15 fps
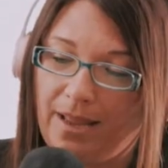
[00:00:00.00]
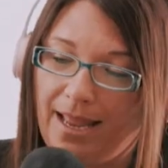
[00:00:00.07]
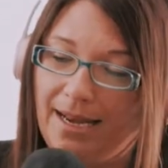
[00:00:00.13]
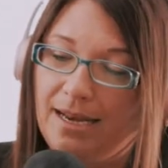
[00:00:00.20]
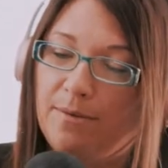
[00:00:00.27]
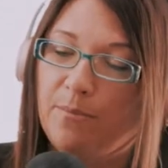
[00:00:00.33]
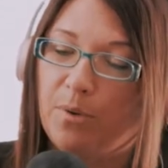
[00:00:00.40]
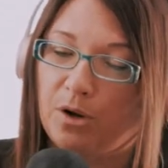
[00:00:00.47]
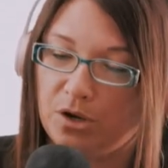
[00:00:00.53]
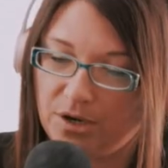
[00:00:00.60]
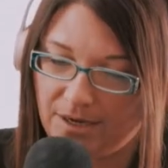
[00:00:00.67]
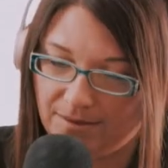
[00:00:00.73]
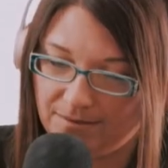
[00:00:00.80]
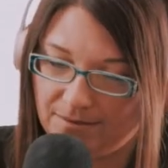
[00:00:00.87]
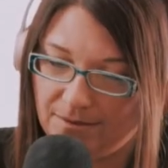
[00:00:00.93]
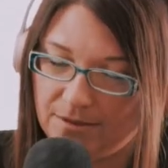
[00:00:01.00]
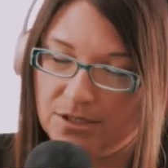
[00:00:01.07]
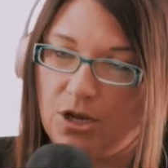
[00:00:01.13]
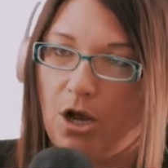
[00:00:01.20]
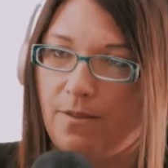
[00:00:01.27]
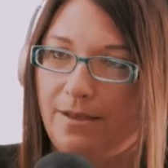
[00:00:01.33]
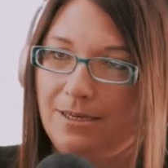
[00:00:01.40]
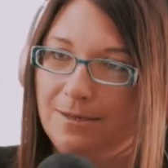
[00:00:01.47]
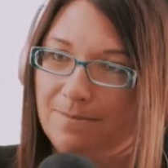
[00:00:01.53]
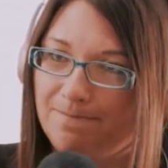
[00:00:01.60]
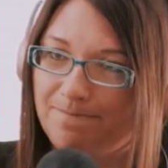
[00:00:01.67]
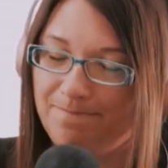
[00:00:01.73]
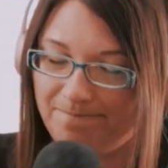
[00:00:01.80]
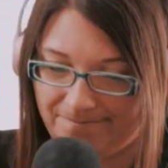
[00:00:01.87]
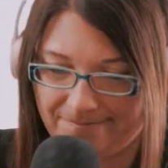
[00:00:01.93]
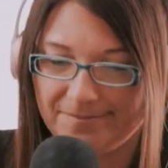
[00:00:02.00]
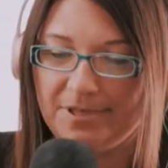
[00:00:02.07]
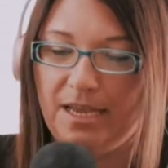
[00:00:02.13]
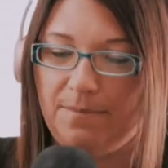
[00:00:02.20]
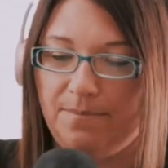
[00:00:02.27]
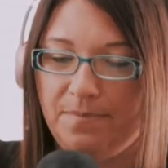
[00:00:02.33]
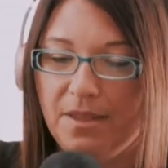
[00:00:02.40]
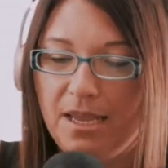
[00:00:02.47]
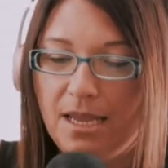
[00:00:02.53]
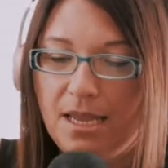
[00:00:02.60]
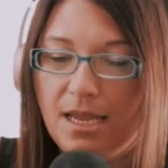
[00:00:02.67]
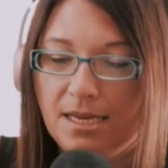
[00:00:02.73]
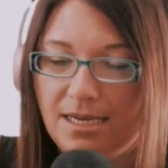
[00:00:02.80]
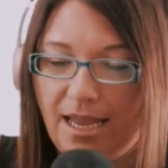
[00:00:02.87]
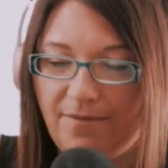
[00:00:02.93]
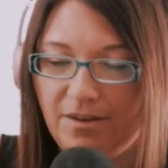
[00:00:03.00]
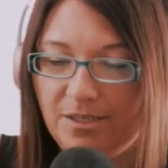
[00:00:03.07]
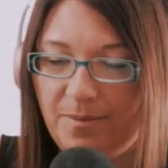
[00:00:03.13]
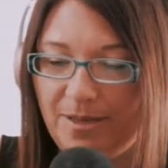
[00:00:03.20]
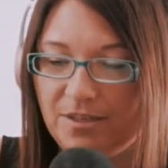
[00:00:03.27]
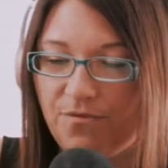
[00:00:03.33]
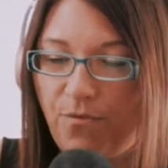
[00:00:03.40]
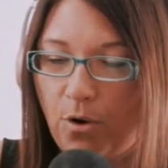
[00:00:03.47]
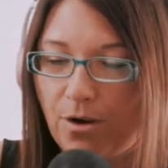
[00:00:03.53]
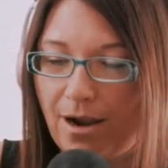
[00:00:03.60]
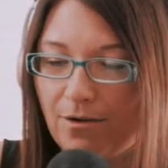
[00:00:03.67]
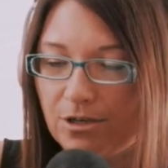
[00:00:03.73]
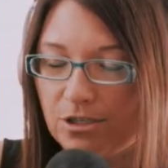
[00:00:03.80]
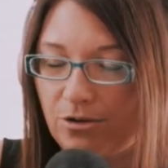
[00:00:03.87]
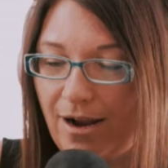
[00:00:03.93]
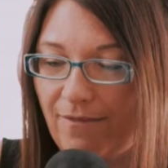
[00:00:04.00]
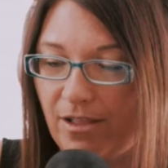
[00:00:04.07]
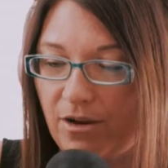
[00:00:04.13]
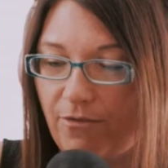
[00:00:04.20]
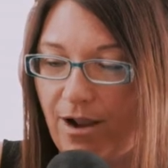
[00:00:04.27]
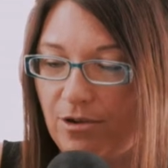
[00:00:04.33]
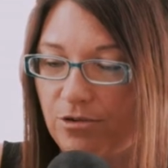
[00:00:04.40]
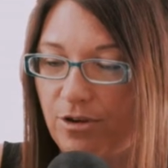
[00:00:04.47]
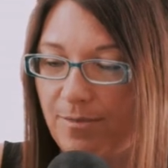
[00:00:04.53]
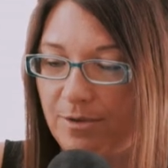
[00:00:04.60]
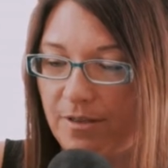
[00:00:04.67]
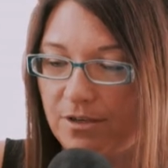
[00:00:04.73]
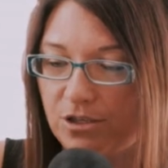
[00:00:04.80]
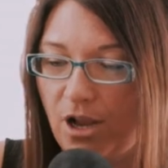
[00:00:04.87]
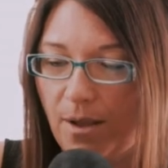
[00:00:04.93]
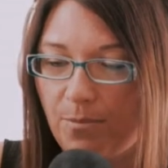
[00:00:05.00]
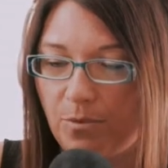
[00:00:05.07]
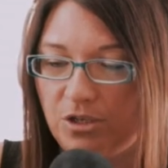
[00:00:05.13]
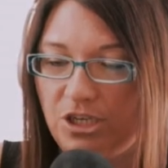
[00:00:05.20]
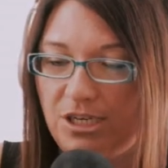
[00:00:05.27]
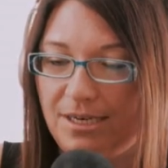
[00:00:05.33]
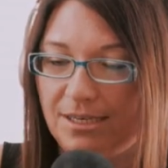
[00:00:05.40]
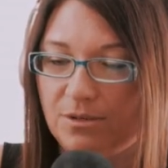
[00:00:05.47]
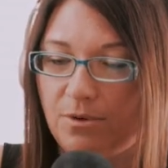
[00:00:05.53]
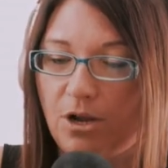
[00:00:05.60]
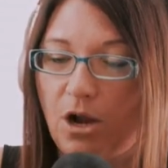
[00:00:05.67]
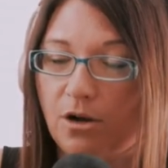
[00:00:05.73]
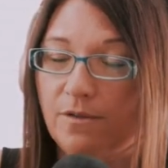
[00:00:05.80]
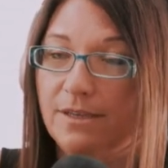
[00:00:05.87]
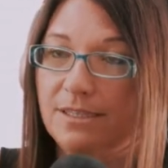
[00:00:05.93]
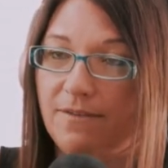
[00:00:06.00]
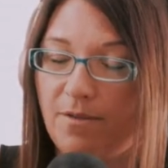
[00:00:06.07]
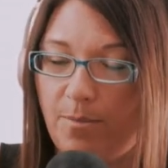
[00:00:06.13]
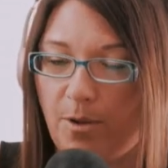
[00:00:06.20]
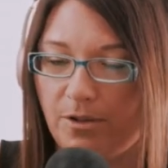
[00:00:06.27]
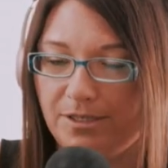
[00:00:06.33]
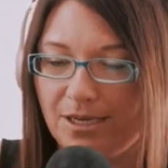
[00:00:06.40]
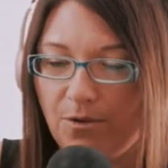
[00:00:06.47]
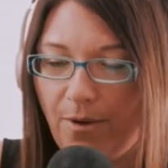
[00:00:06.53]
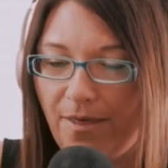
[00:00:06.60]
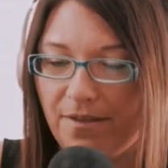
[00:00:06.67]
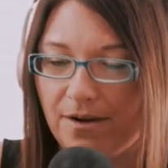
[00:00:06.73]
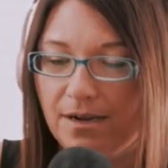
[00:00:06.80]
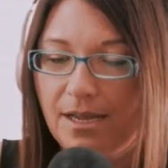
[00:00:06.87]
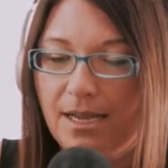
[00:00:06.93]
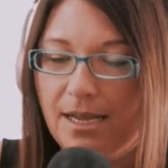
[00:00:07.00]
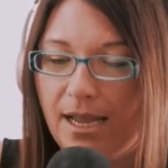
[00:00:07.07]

Edinburgh Scotland. Oh, David spends four hours traveling round trip to the shop, which he does regardless of the Baltic weather.